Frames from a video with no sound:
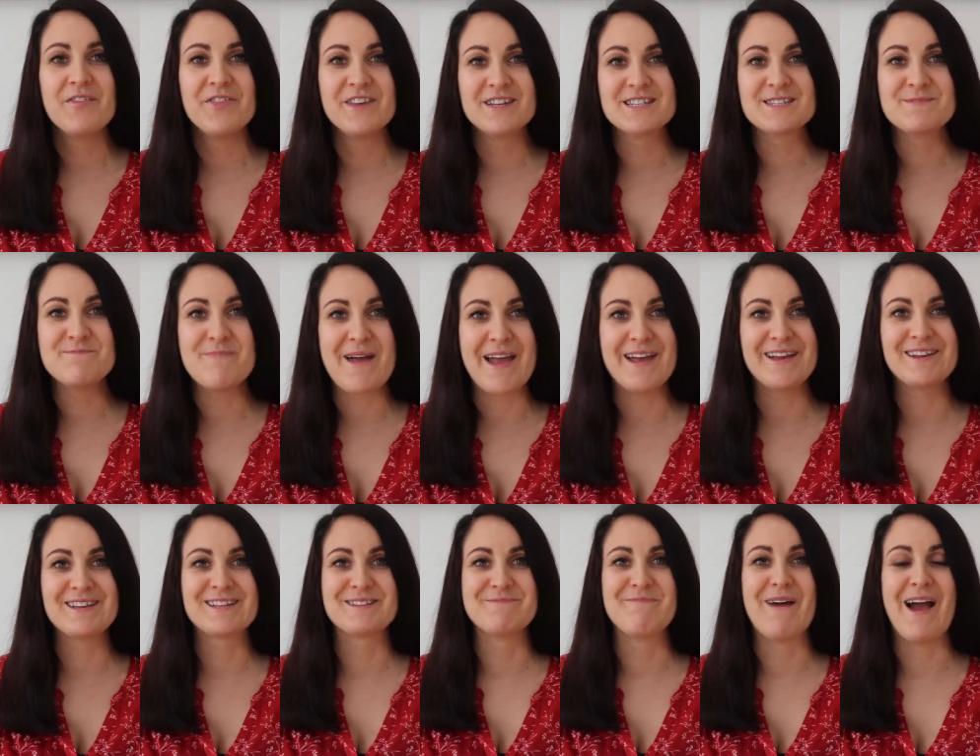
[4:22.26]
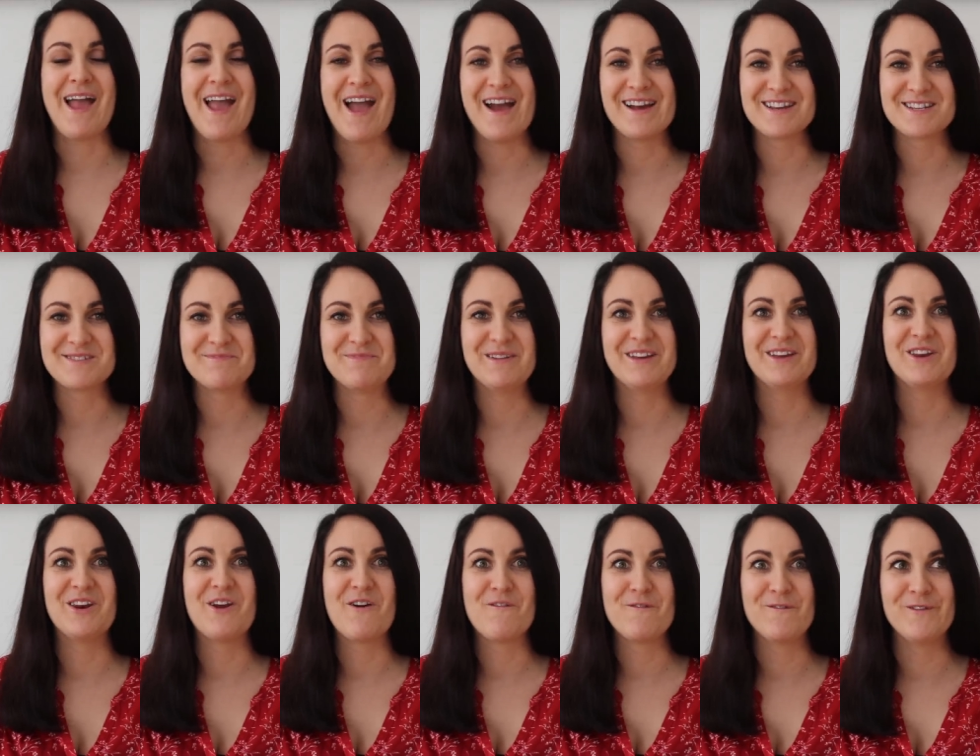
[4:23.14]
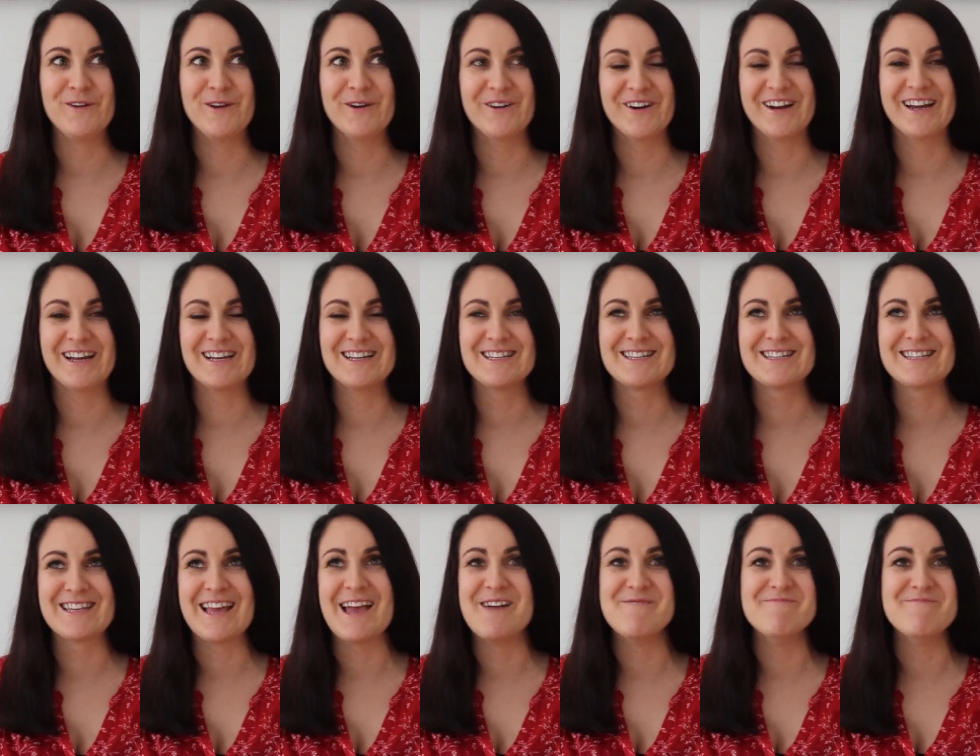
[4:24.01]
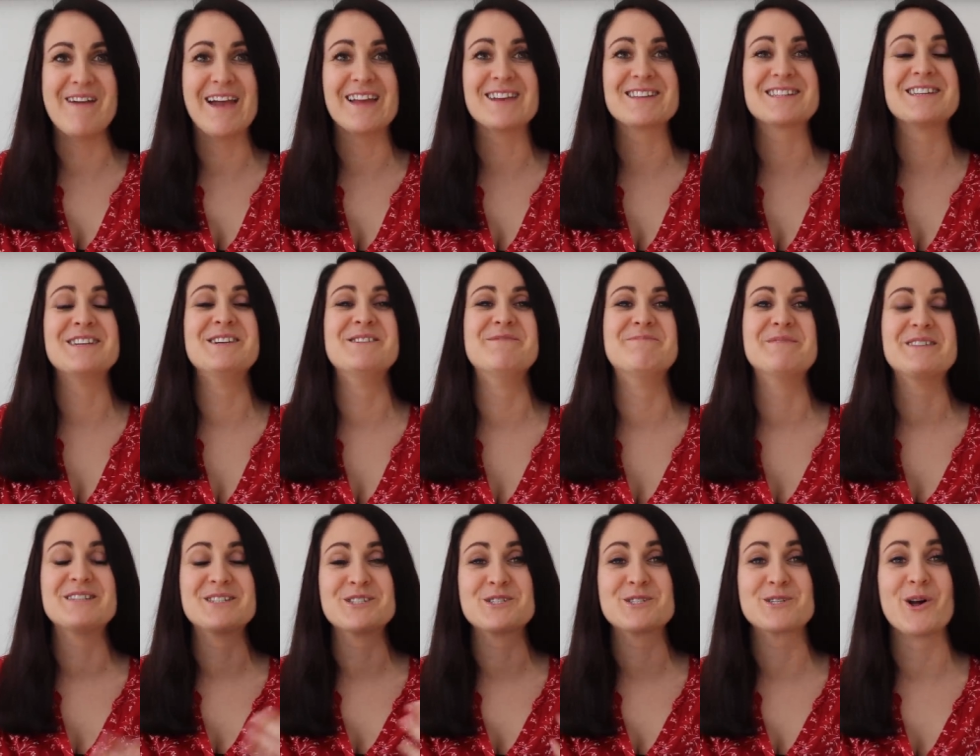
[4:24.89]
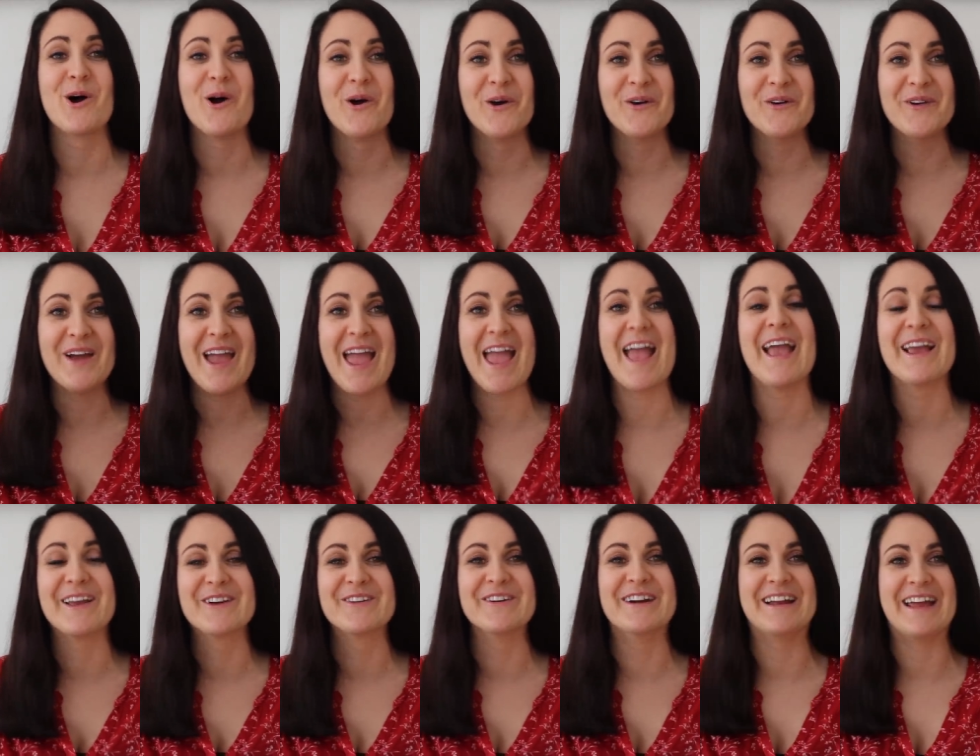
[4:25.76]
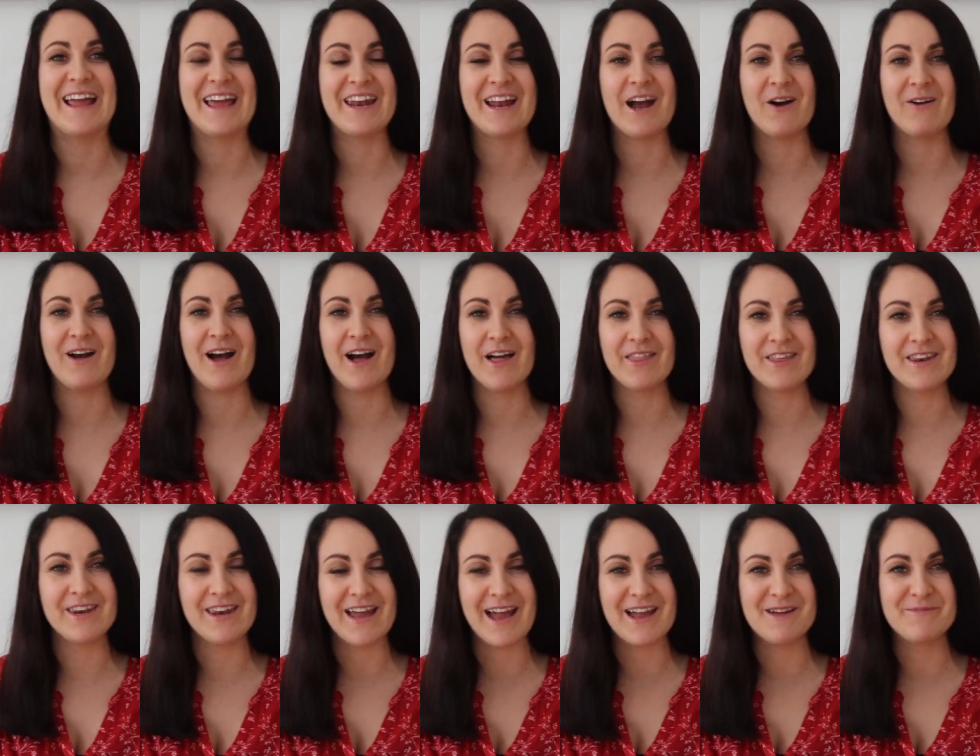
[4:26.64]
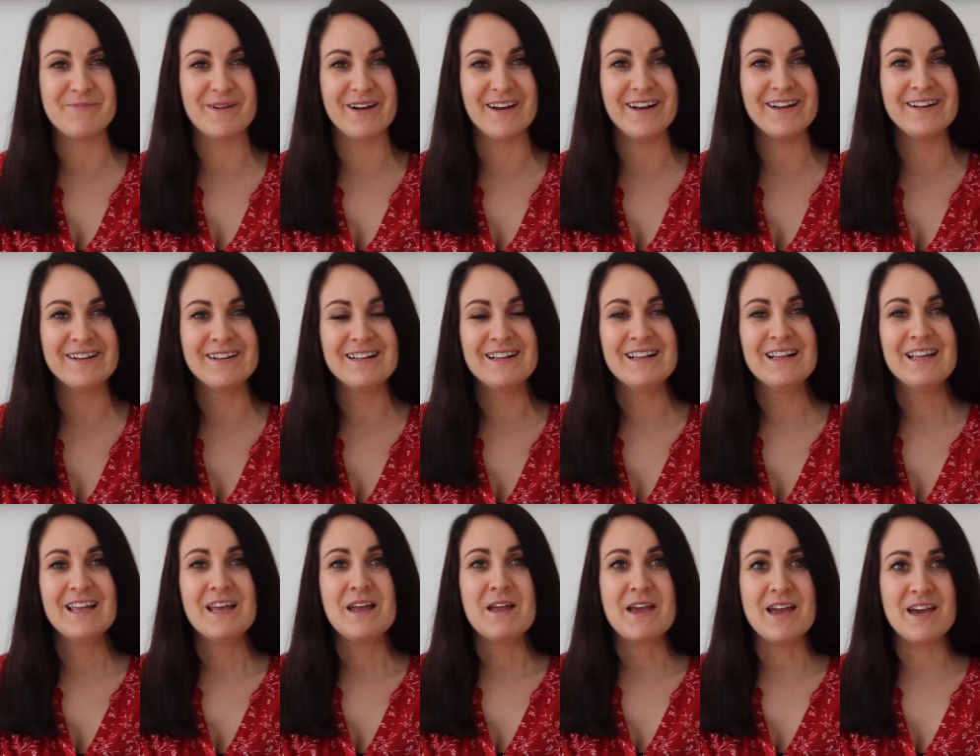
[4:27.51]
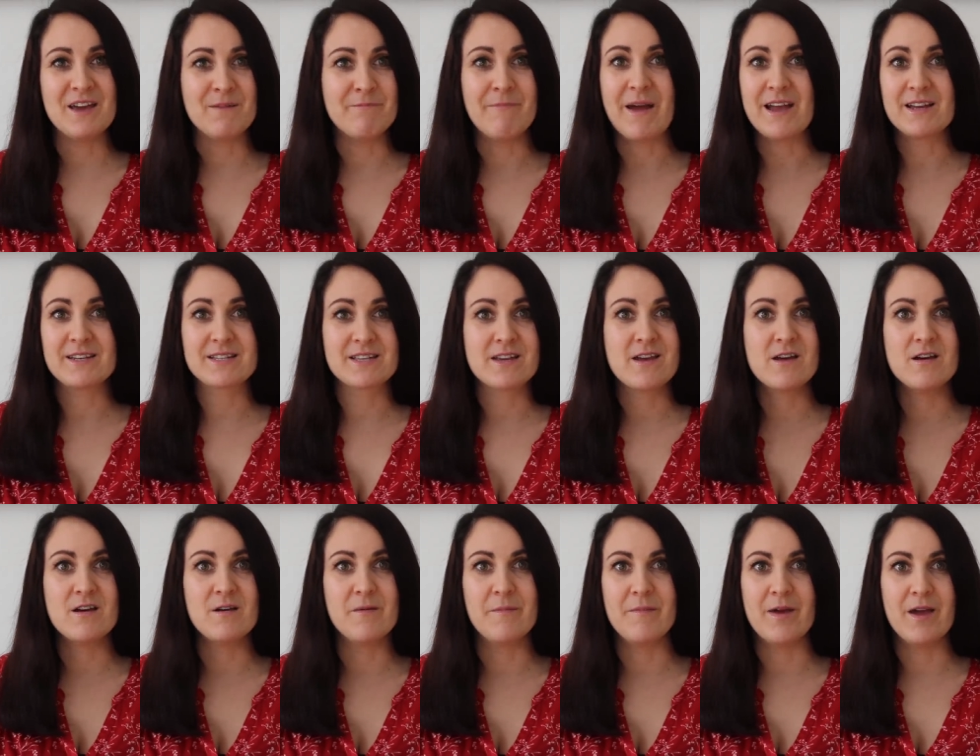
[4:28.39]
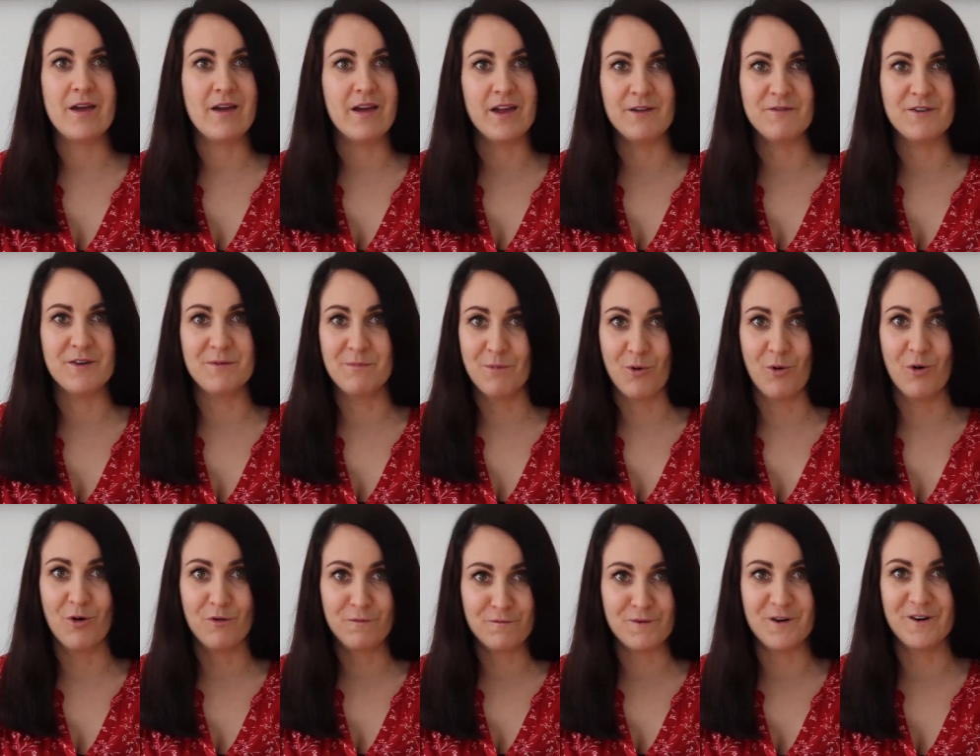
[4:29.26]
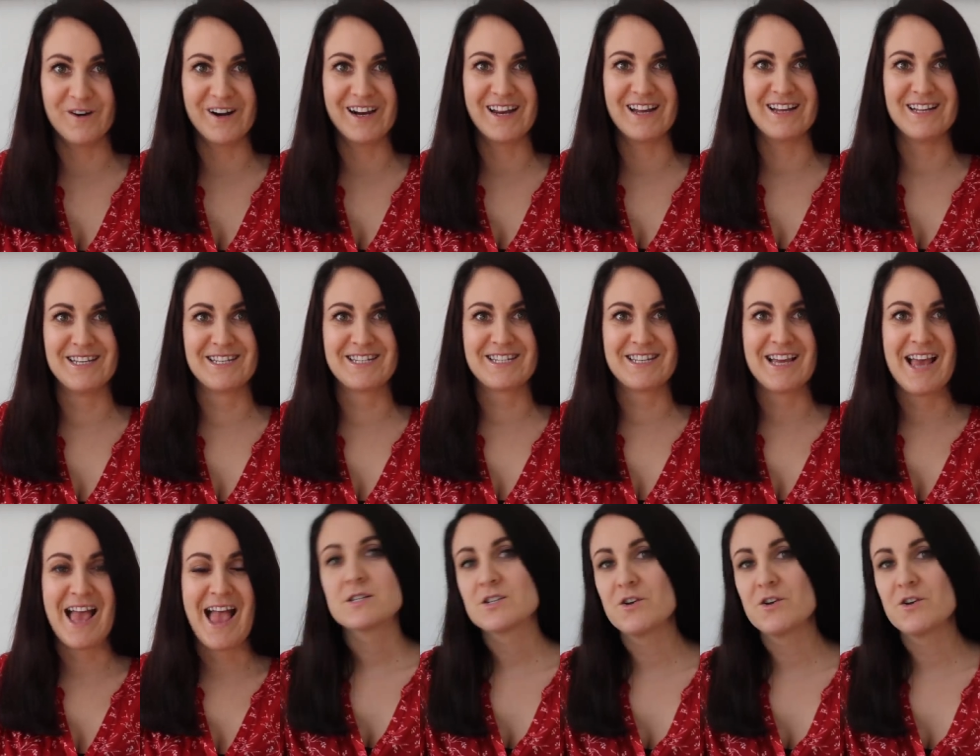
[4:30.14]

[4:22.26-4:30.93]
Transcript: this makes my husband furious. It makes him so angry. And our other neighbor, it makes him even more furious.